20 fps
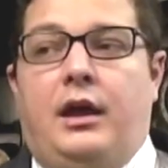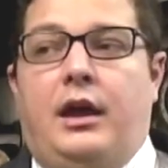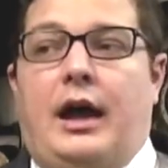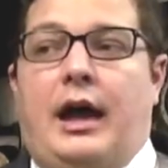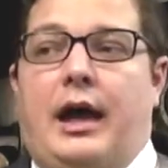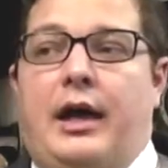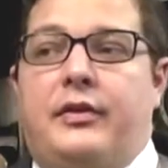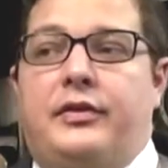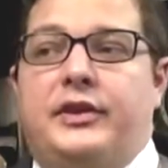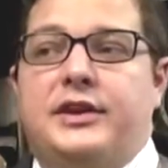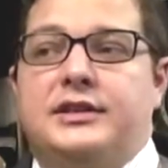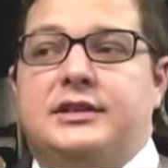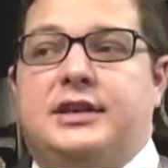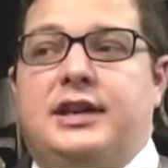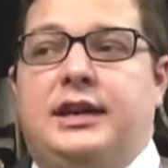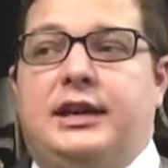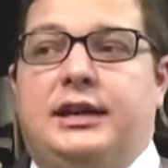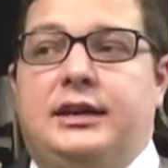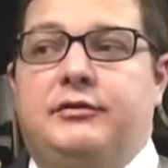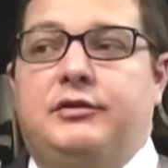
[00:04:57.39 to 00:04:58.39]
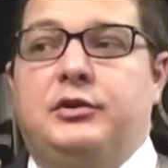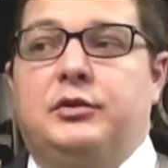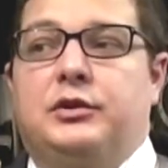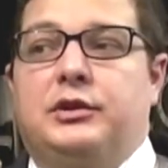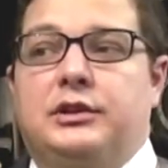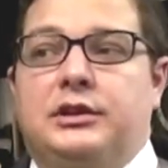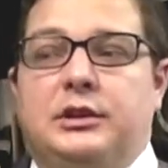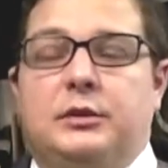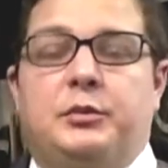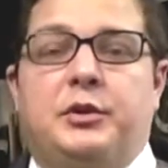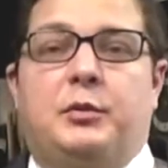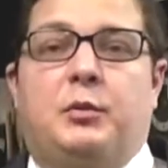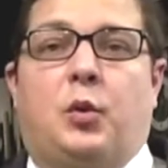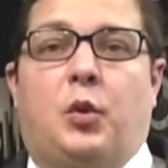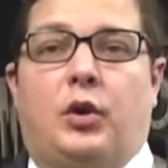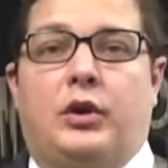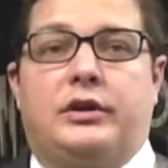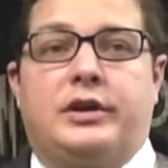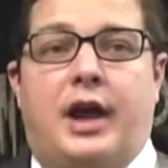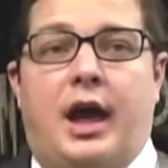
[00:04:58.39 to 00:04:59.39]
Uh, this can give you a little bit
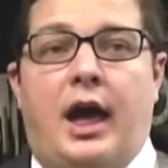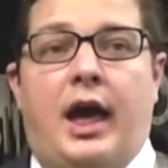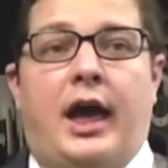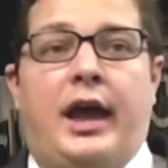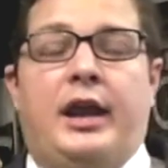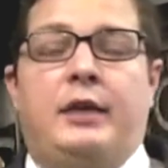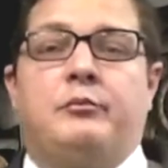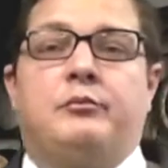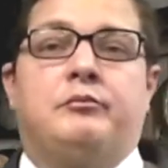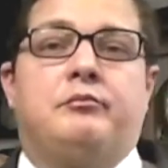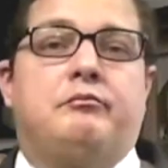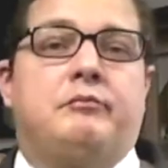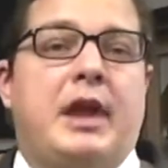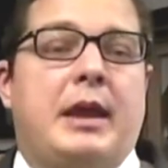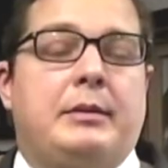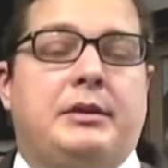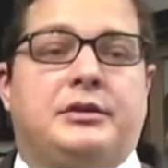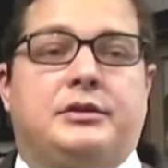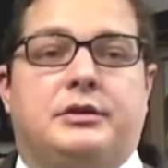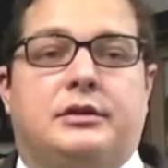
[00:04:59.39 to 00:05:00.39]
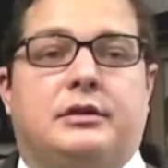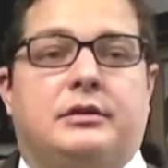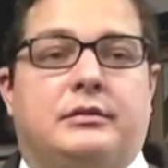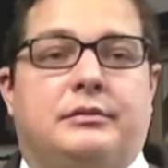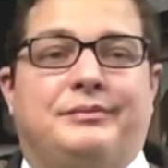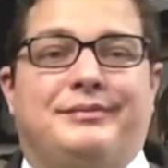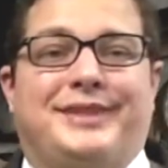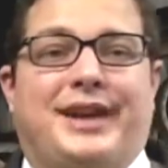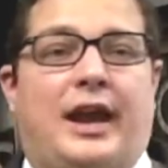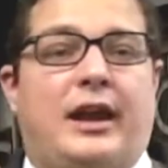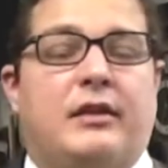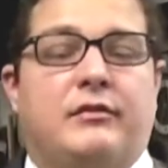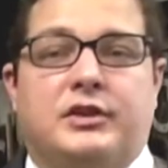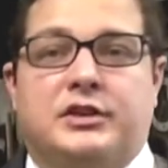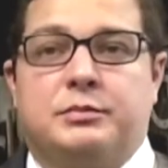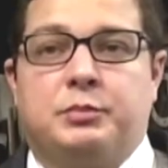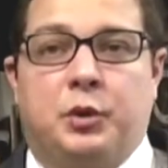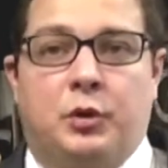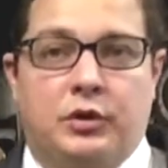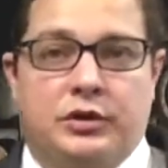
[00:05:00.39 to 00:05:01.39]
more time, maybe to kind of
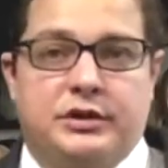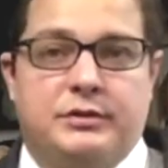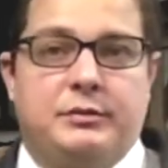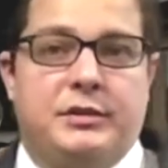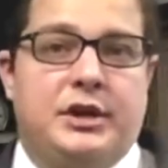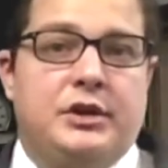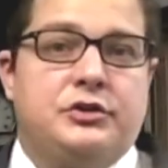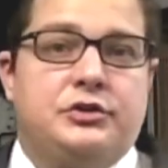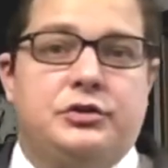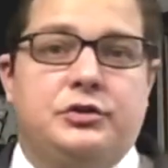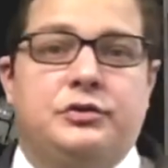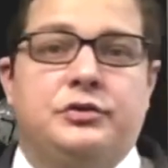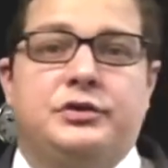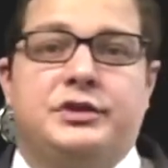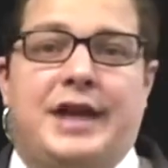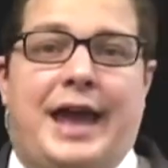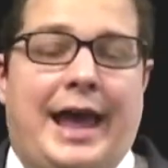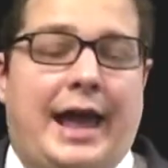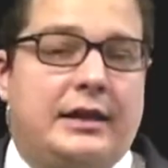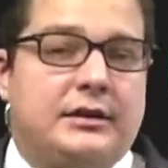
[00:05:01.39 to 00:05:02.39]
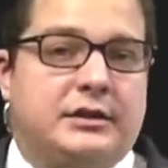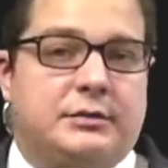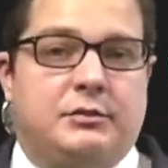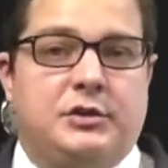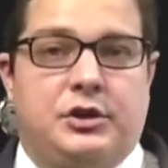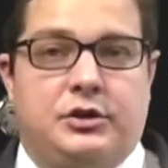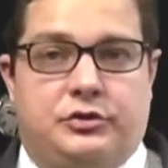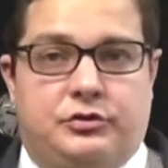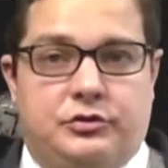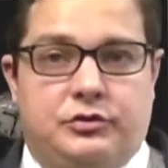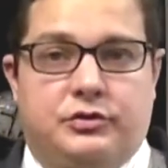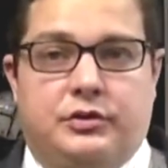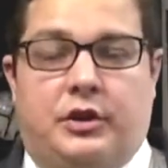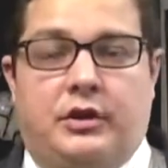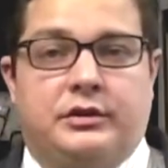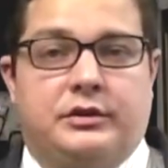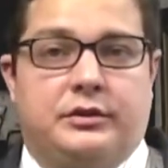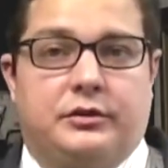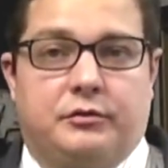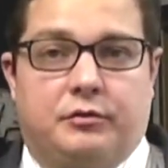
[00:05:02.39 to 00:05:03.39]
explore some issues, add some issues
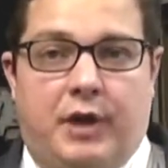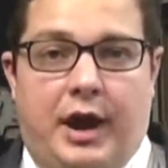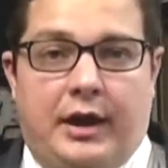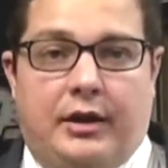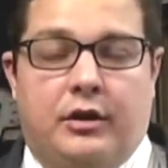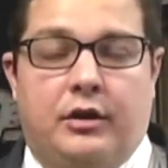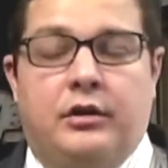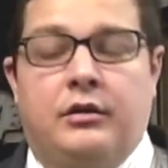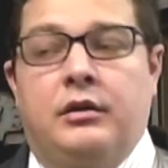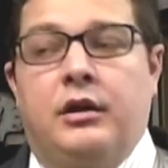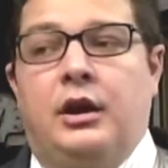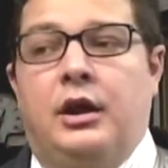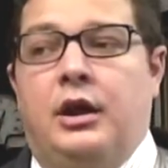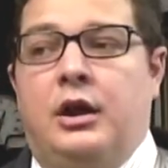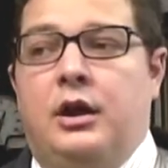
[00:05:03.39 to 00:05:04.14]
onto the record,